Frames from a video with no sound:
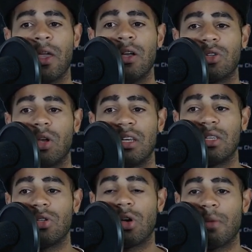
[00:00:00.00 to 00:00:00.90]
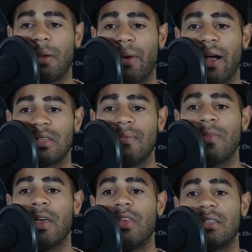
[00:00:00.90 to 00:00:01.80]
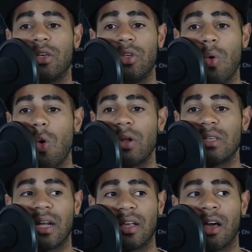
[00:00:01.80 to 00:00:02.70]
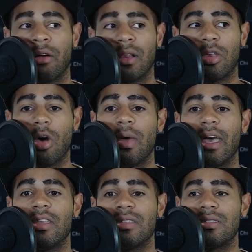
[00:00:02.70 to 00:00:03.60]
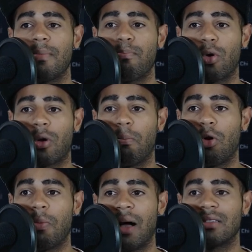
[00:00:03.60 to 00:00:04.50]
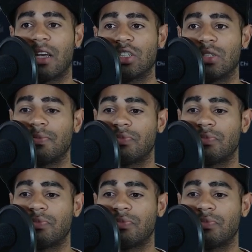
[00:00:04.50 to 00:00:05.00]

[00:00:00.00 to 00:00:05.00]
So this is you're going to be browsing. These are your orders that are currently going, and this is the book bookmark section.